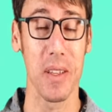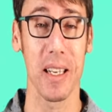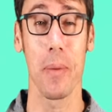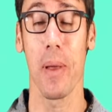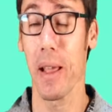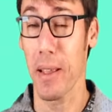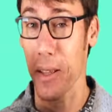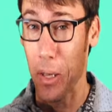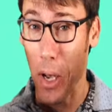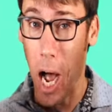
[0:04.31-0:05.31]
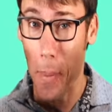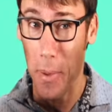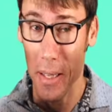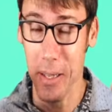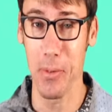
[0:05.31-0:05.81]
that I make
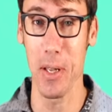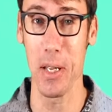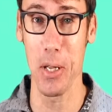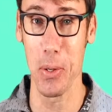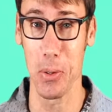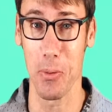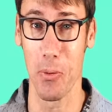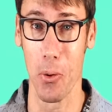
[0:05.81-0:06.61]
comedy videos